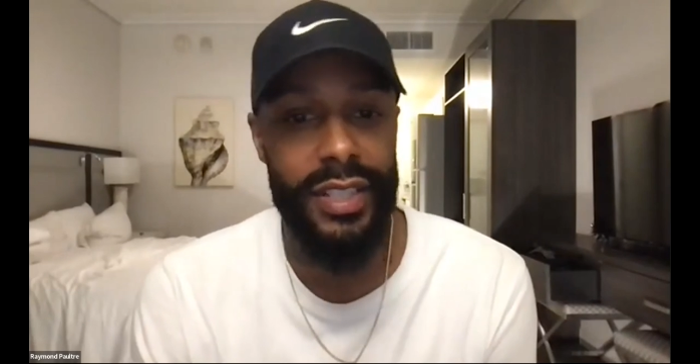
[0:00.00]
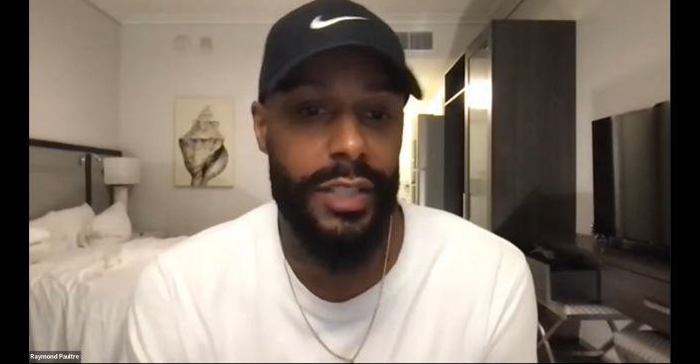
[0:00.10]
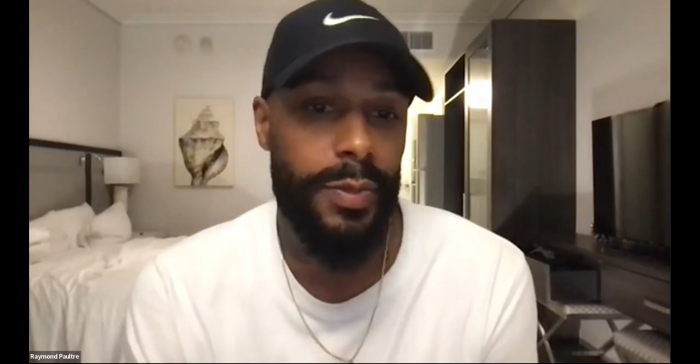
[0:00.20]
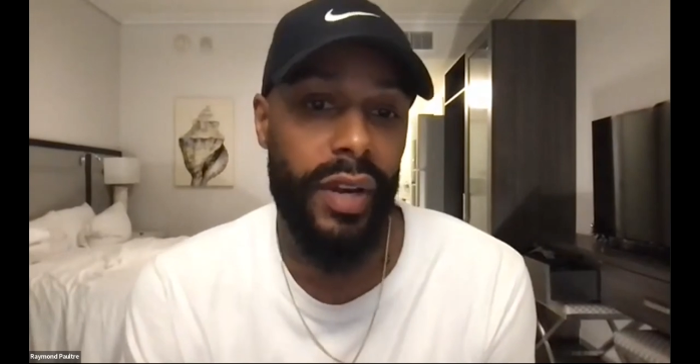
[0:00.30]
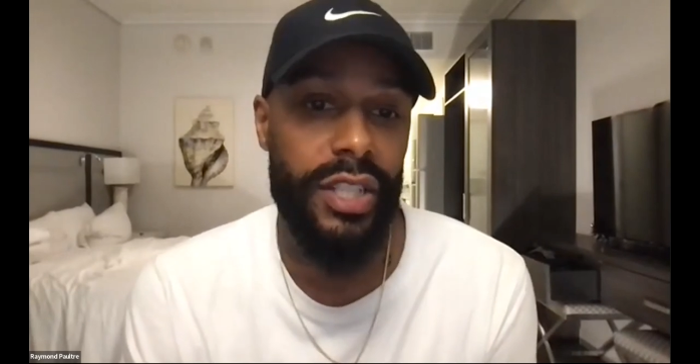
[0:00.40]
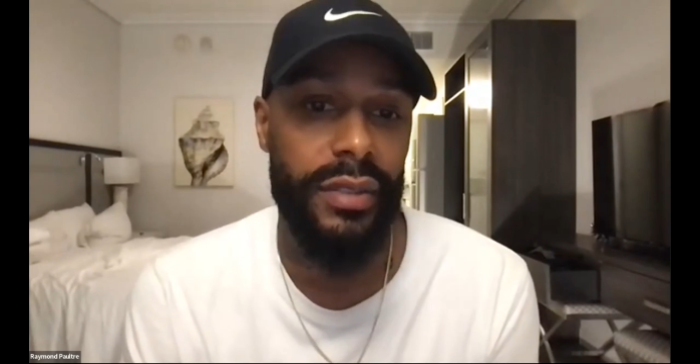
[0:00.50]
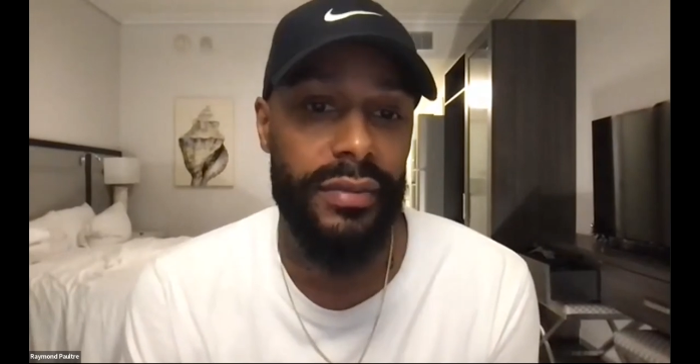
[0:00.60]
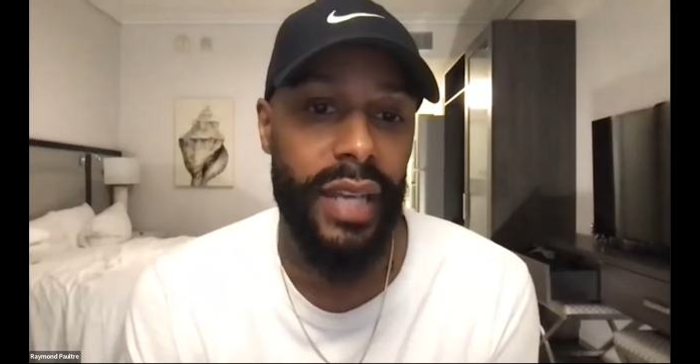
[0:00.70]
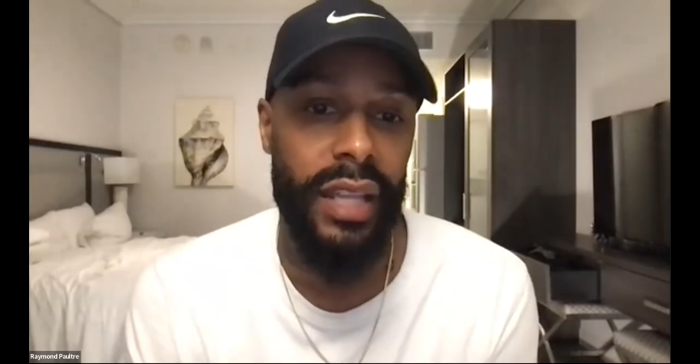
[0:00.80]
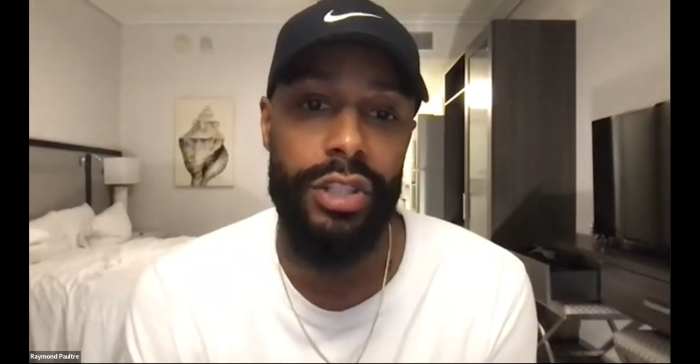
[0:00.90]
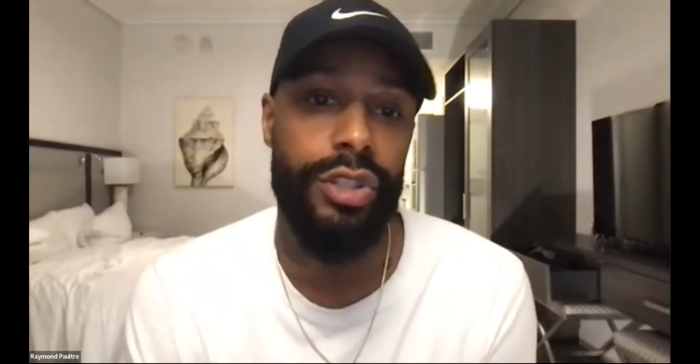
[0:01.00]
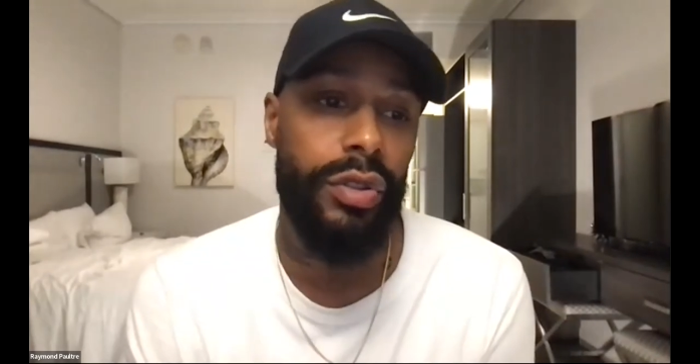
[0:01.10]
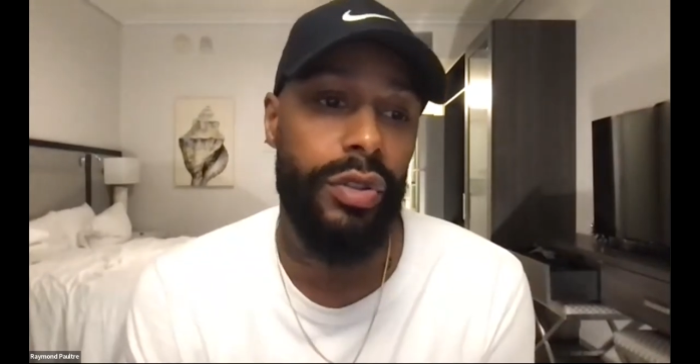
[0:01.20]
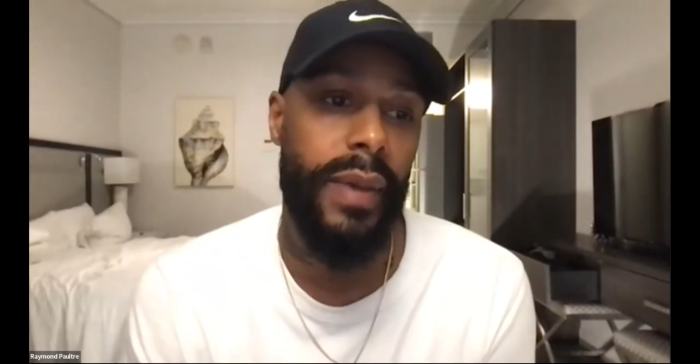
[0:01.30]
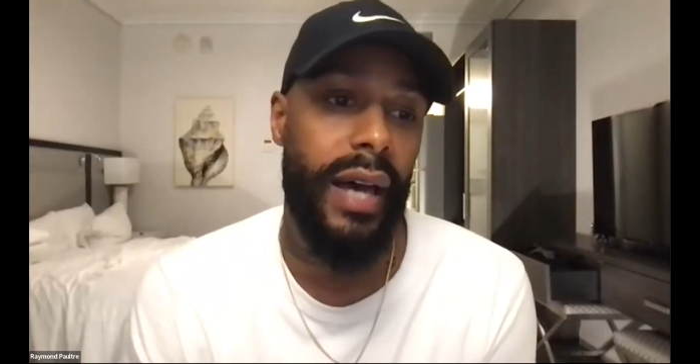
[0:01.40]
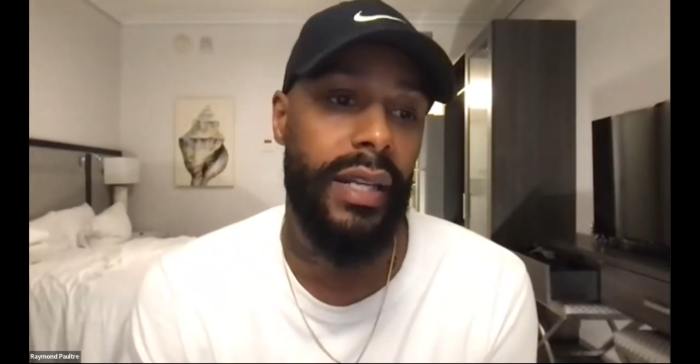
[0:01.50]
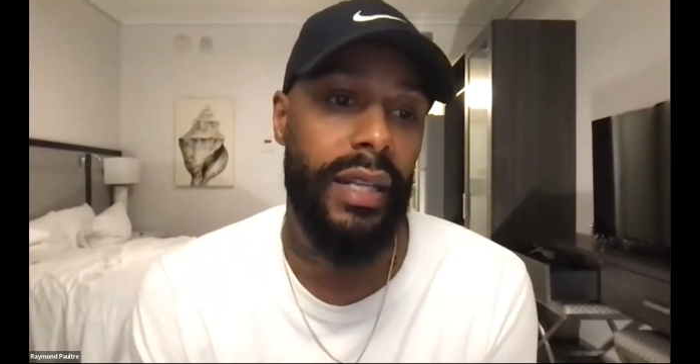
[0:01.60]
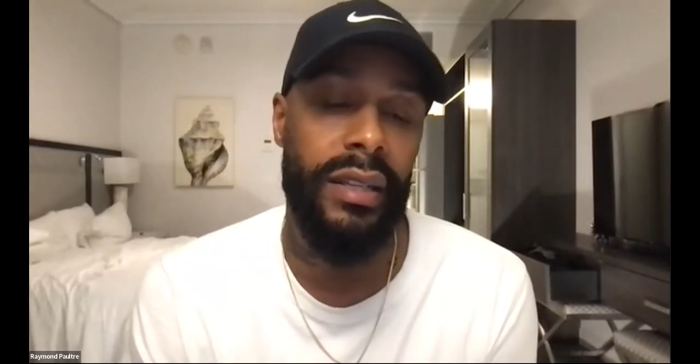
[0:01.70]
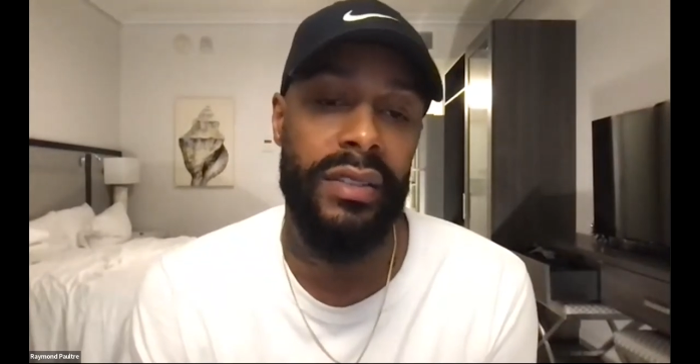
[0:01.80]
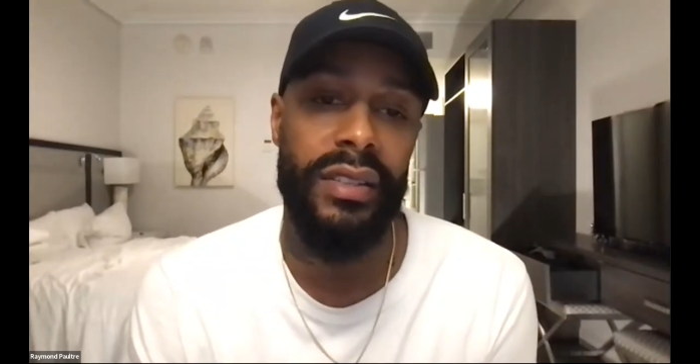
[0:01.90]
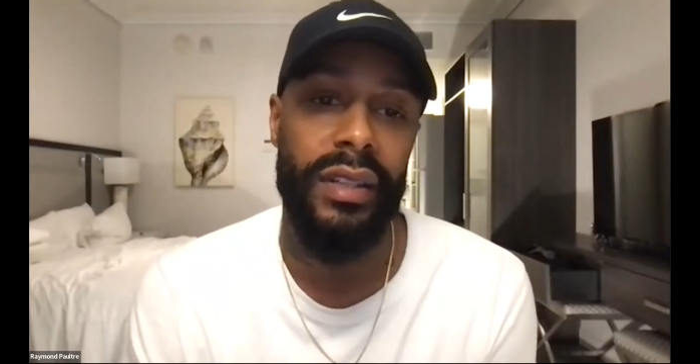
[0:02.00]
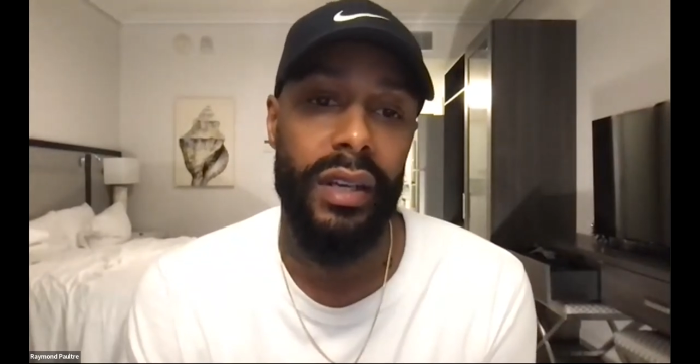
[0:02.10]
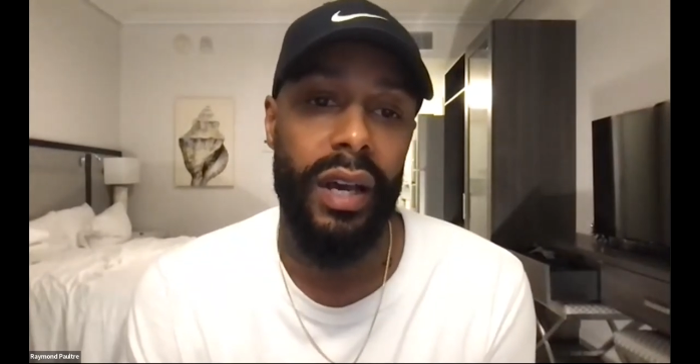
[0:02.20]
to inspiration. And the truth about it is,